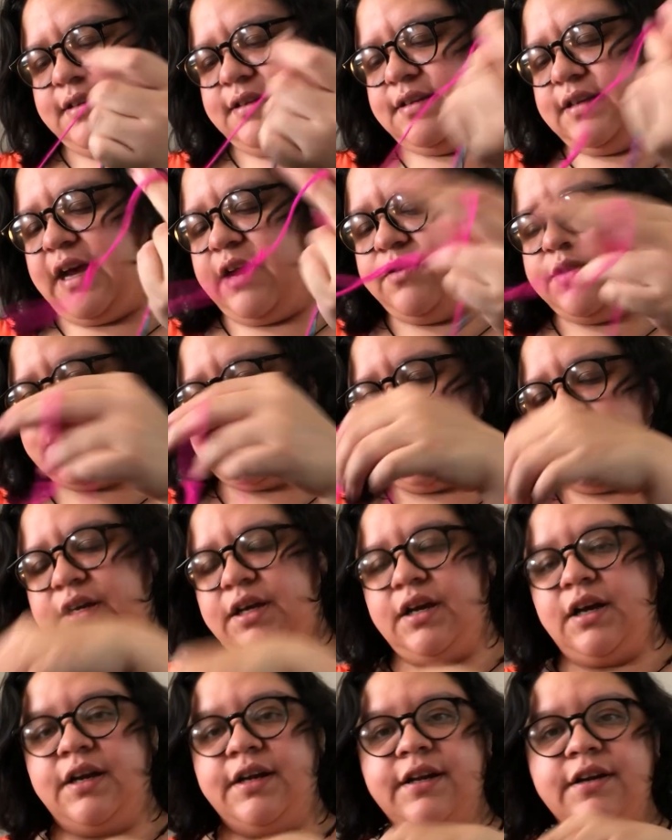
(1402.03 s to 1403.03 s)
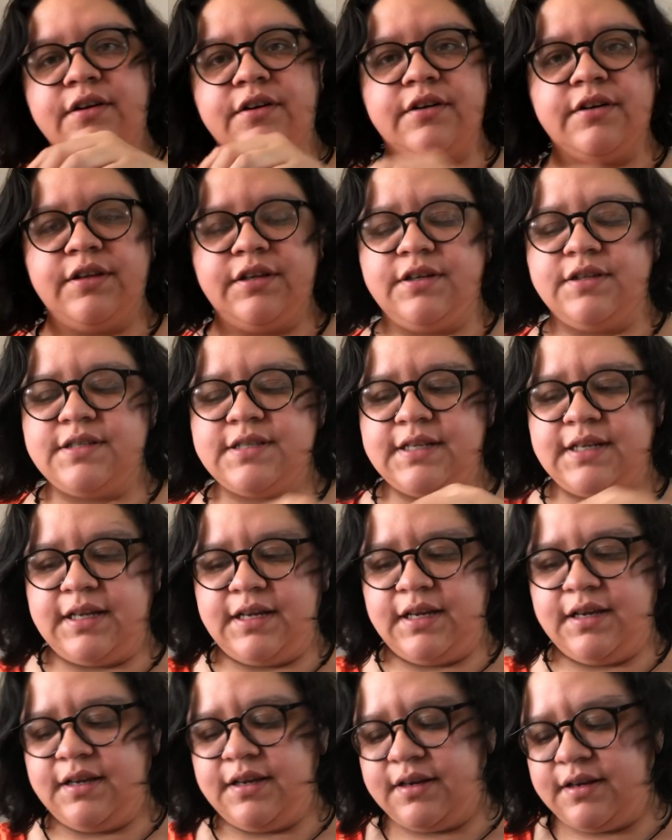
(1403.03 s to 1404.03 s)
I was working on it earlier
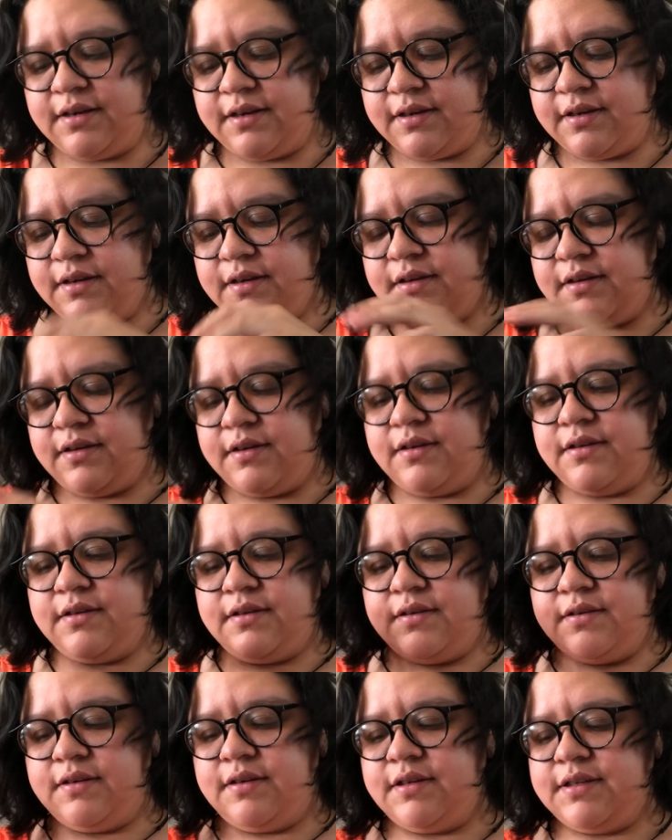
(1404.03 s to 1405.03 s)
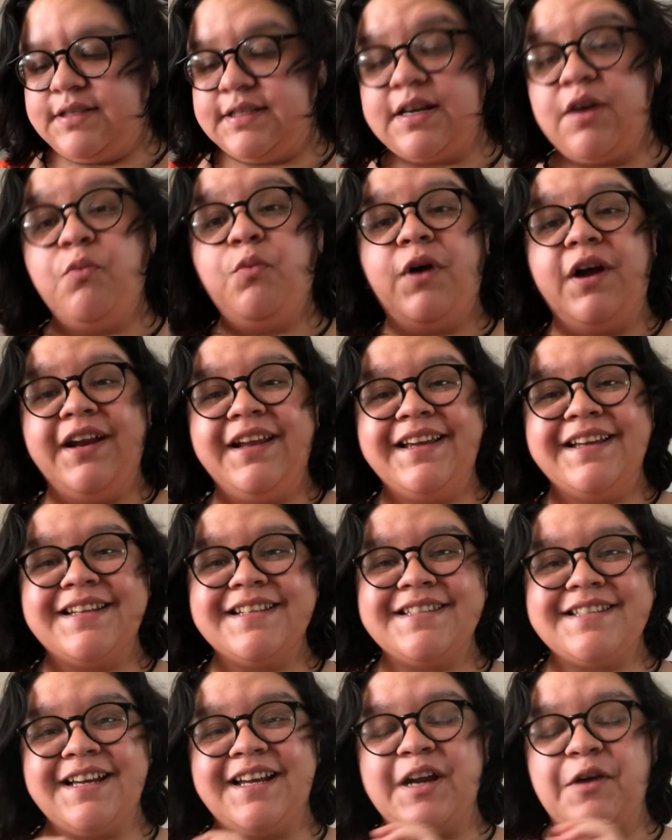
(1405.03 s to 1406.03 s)
today because I want to get it done.